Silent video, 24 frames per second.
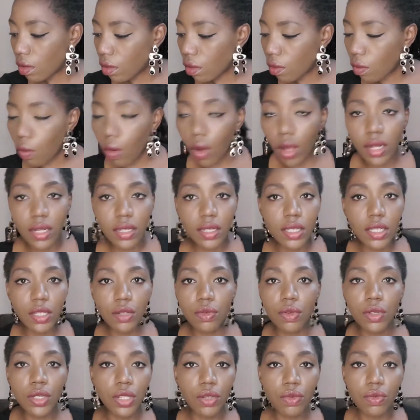
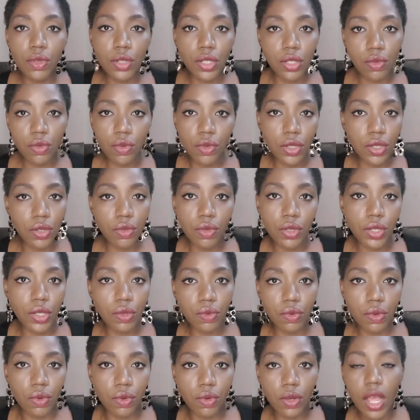
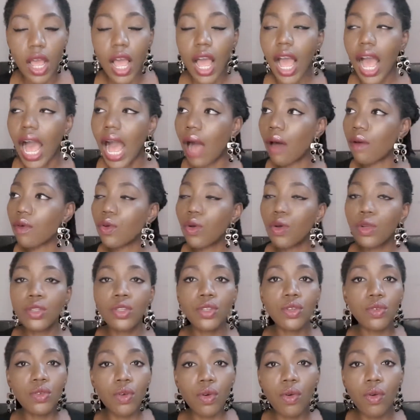100000. I'll go
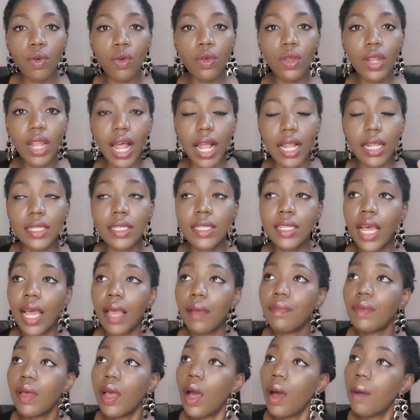to Google and
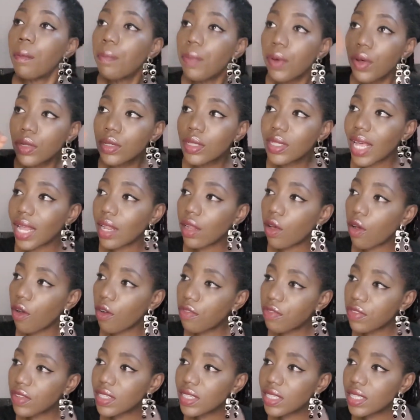type postal
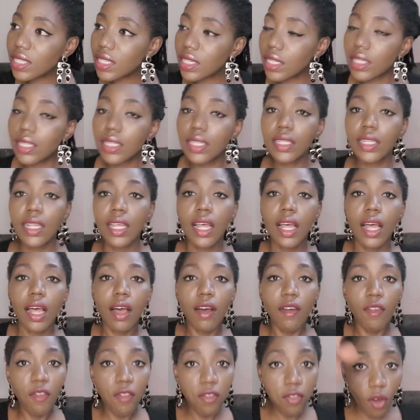offices
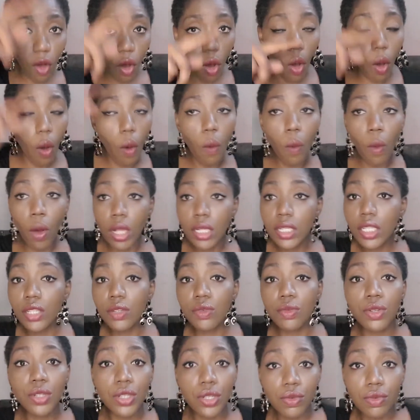for
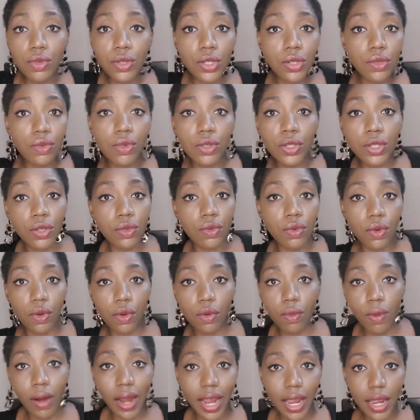10000,
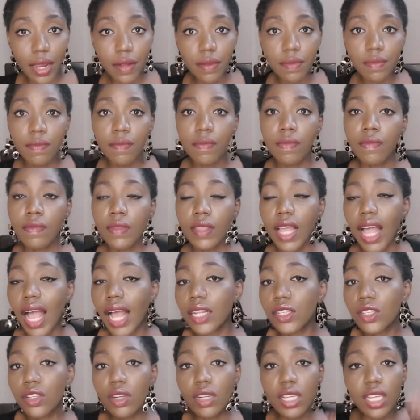right?
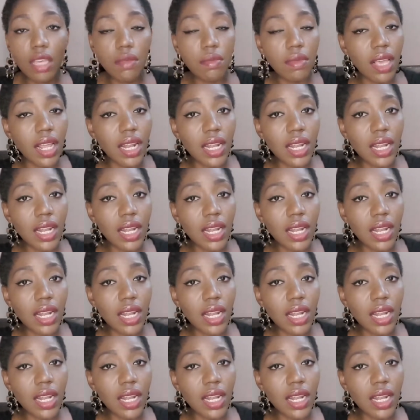And it's going to give me a